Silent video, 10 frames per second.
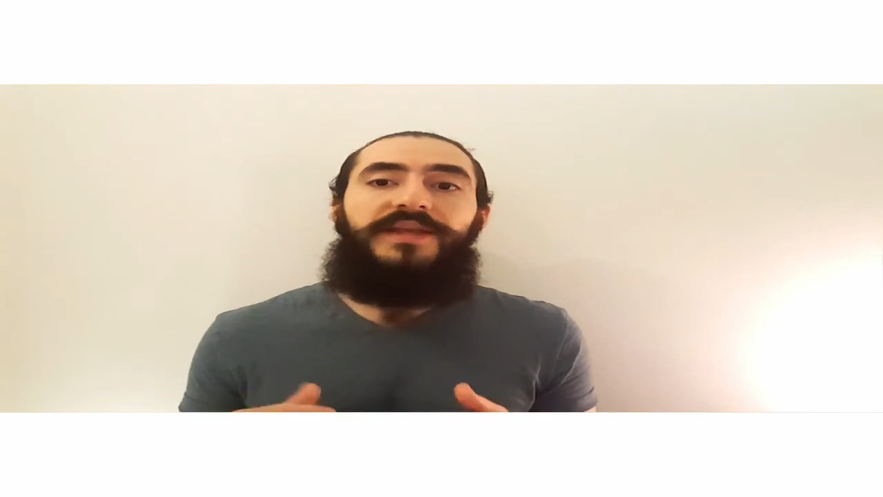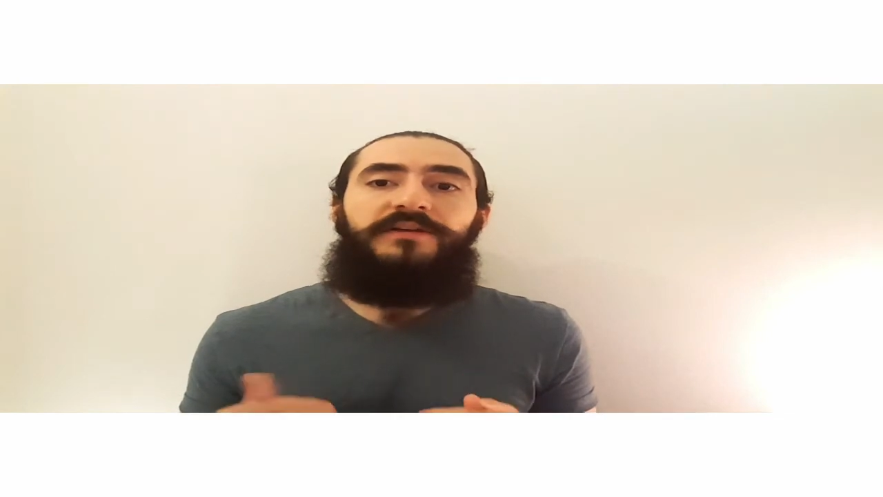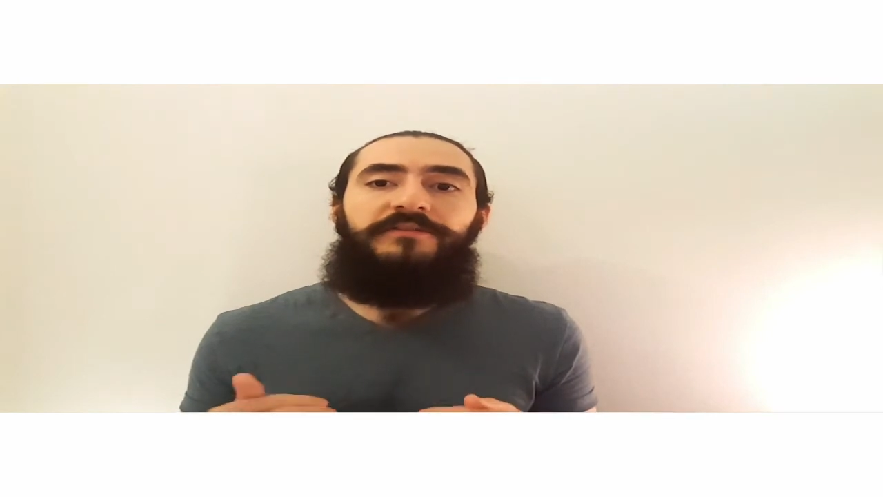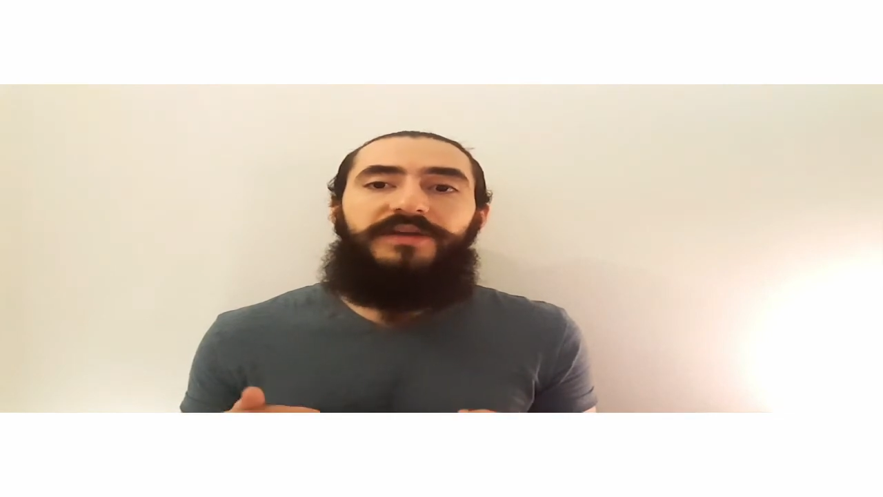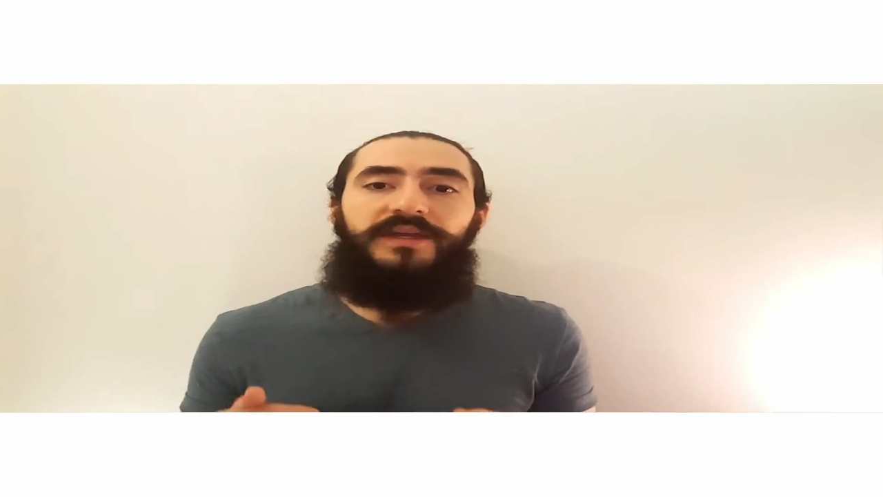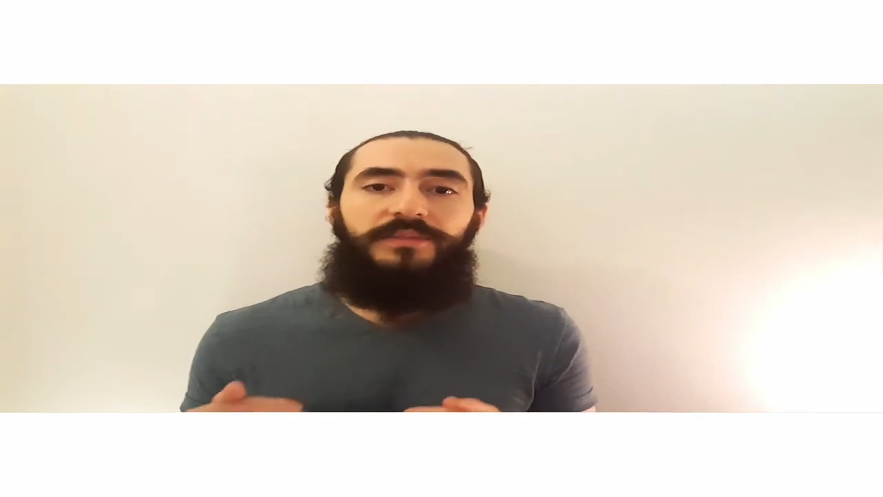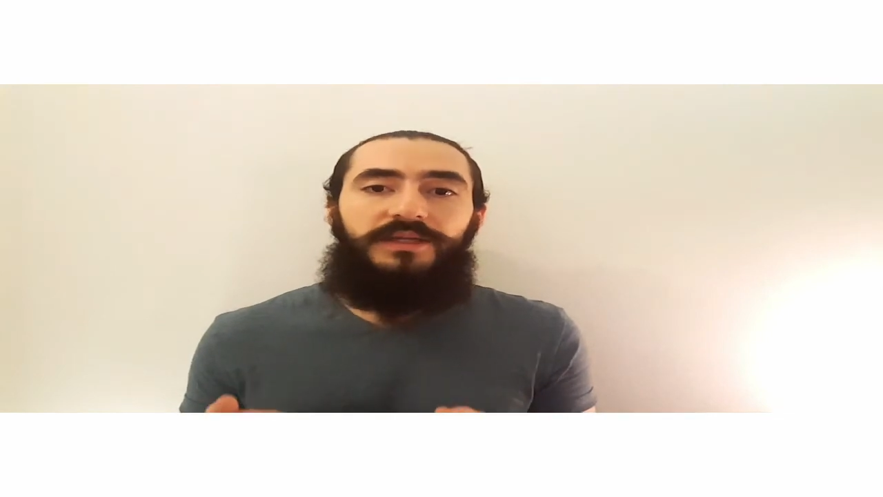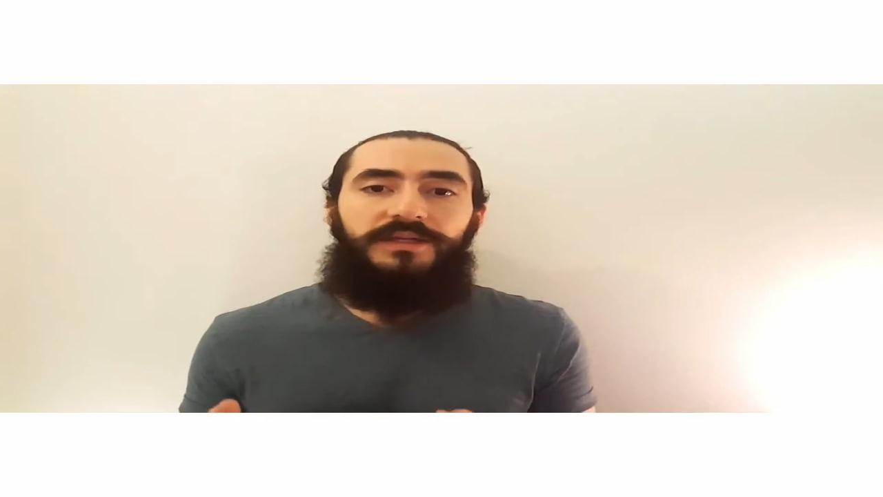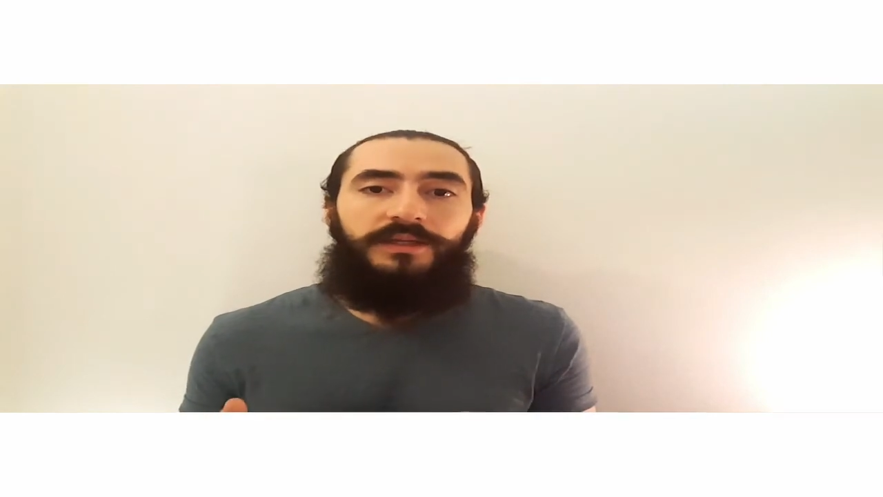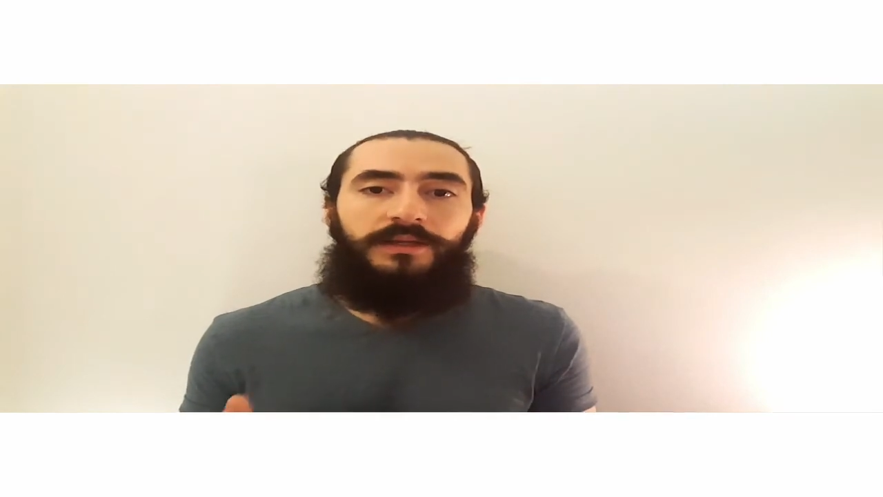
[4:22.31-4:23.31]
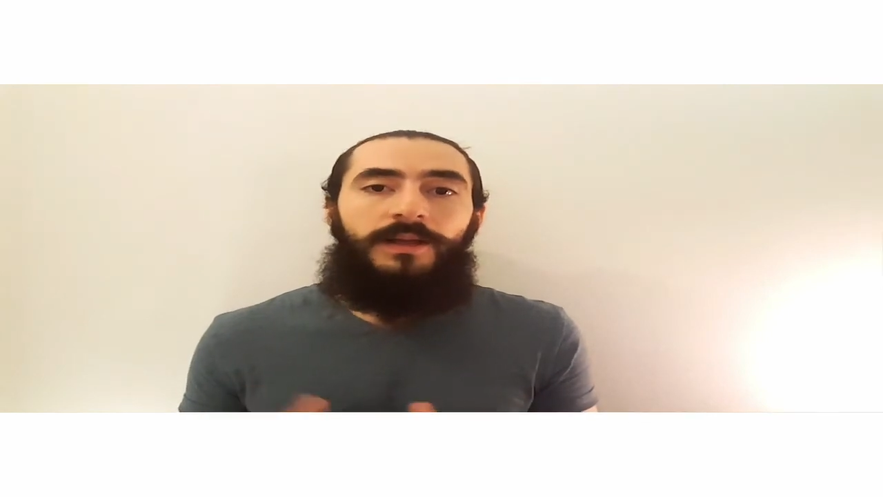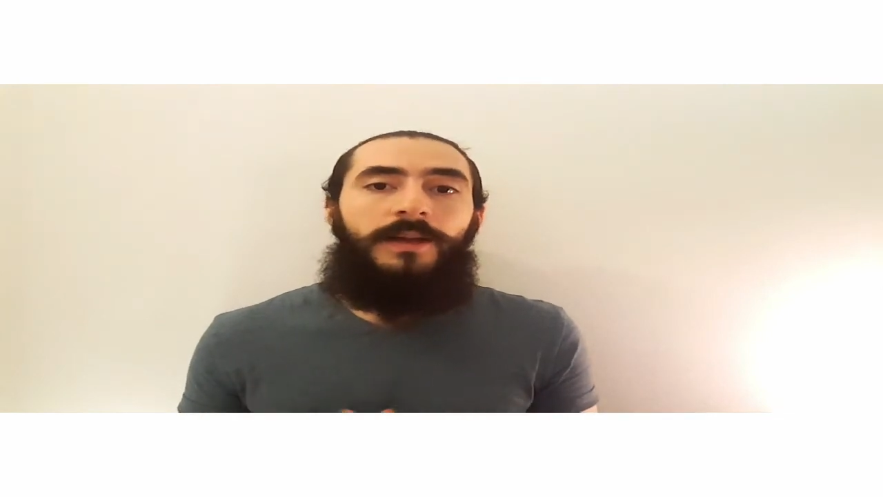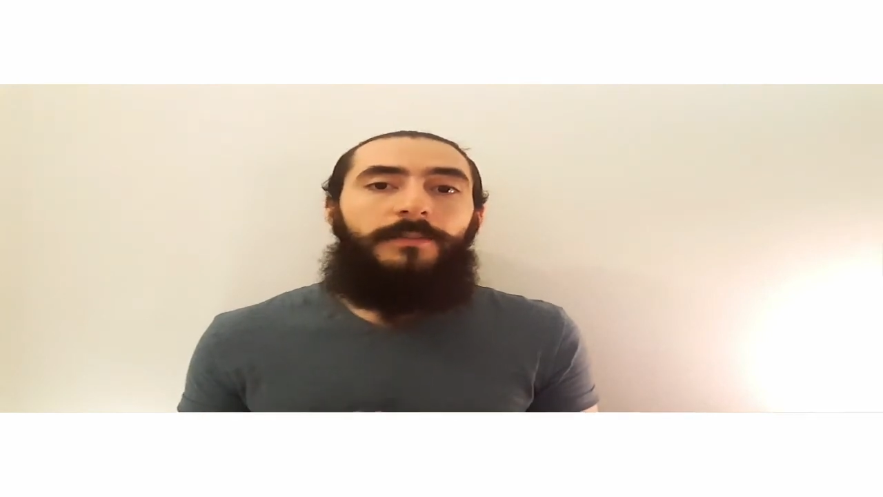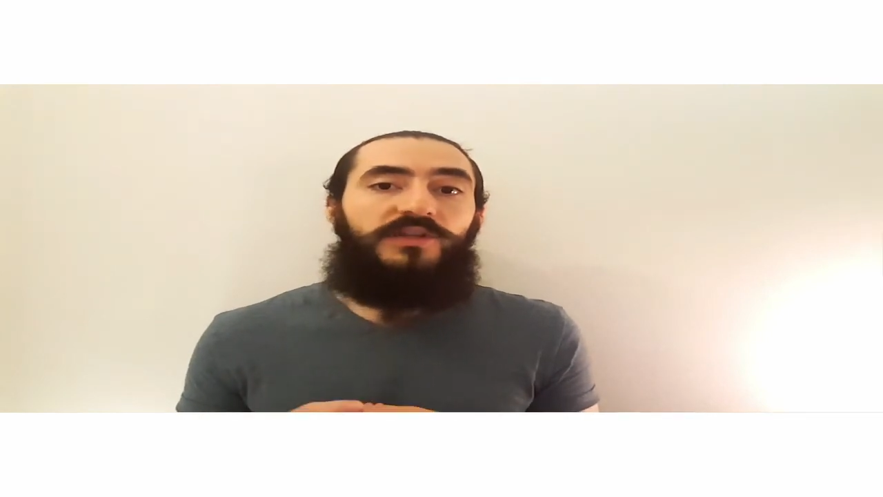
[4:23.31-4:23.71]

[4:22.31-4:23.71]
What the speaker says: may convey meaning,